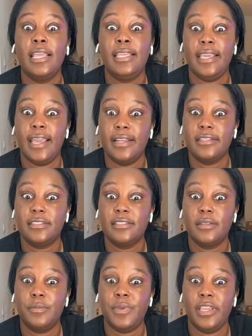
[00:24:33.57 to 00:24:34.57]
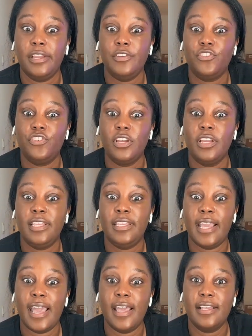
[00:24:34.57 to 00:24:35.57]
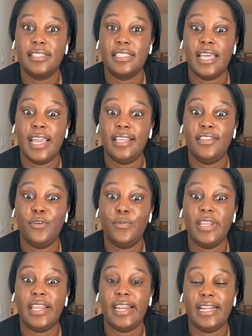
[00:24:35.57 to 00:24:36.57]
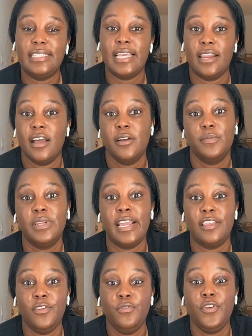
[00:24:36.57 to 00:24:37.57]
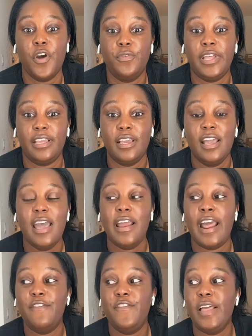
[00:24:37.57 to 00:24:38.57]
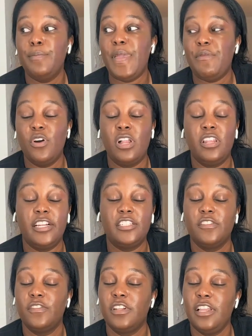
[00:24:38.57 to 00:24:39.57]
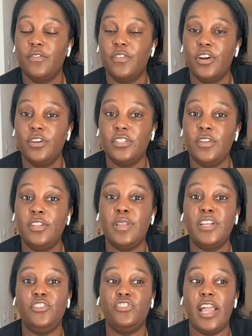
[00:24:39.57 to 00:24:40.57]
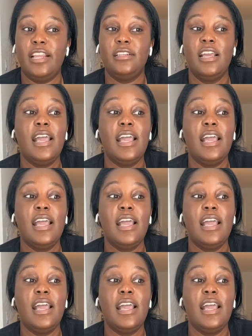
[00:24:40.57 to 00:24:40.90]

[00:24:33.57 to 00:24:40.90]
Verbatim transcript: Yes, bitch. Yes, like you're beginning set up. Like you know, like I feel like maybe it'll click to, click for her soon. It's not like she's trying.